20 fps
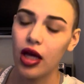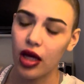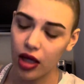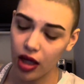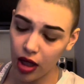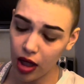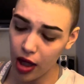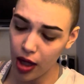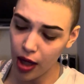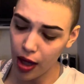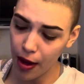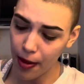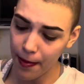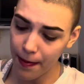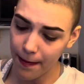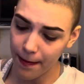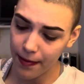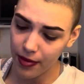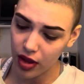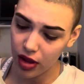
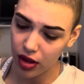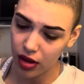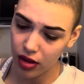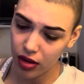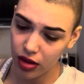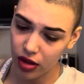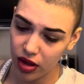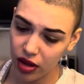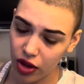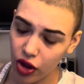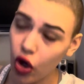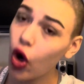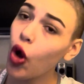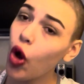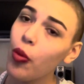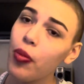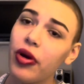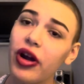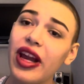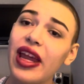Your whole
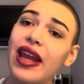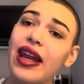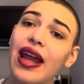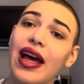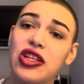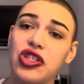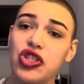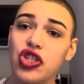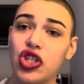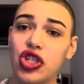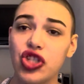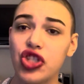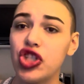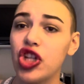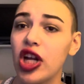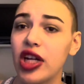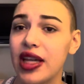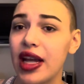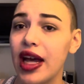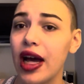brain has just
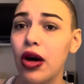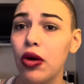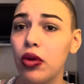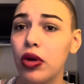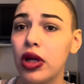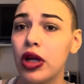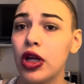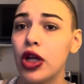shut down,